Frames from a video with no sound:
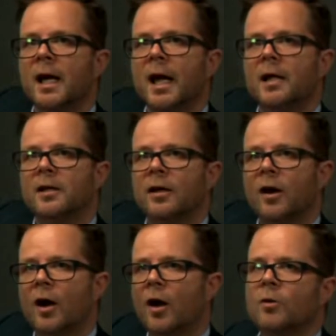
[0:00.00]
And
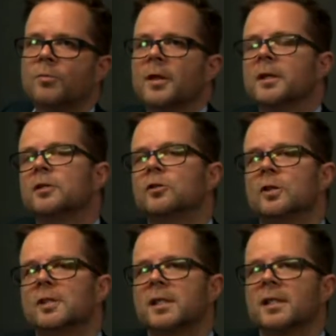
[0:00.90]
I hope that you
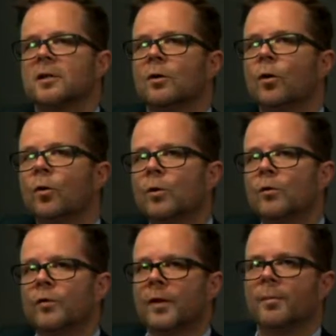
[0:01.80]
can see that all
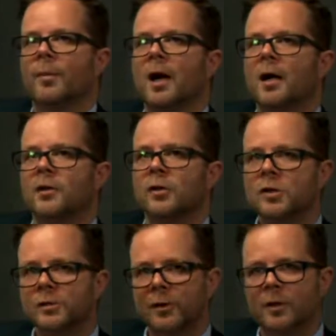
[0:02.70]
of them are
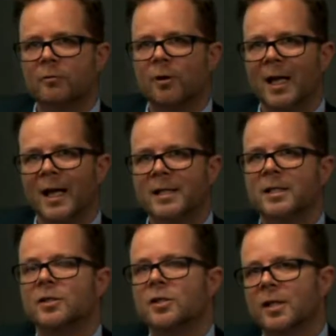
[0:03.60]
useful and
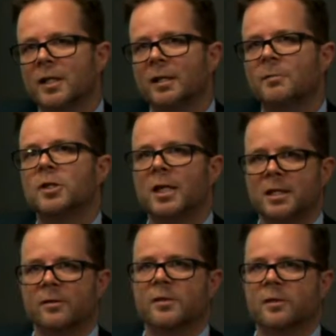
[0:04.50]
related to the
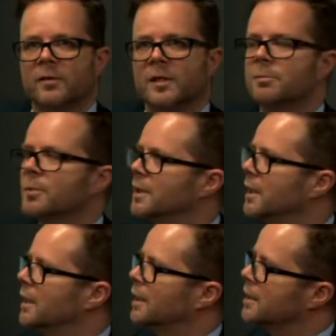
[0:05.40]
objectives of this
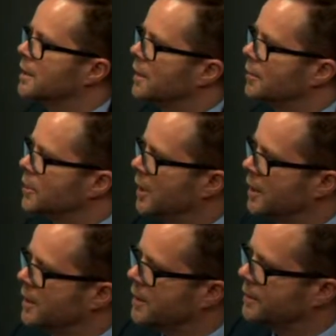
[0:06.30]
particular
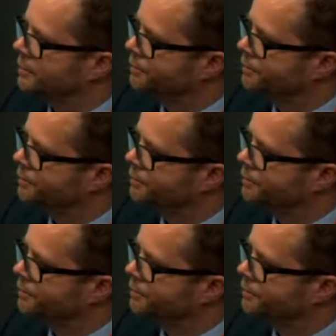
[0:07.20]
subject.